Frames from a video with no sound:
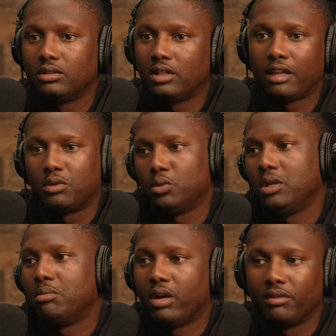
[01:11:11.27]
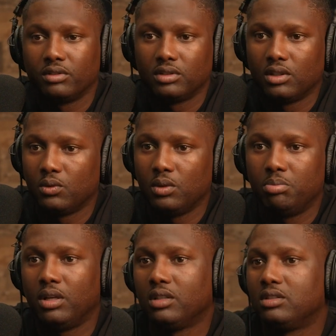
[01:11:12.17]
after we eat breakfast, we
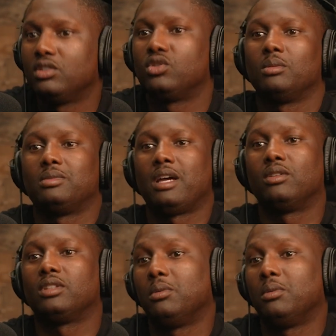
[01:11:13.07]
pull up to the Trump Towers.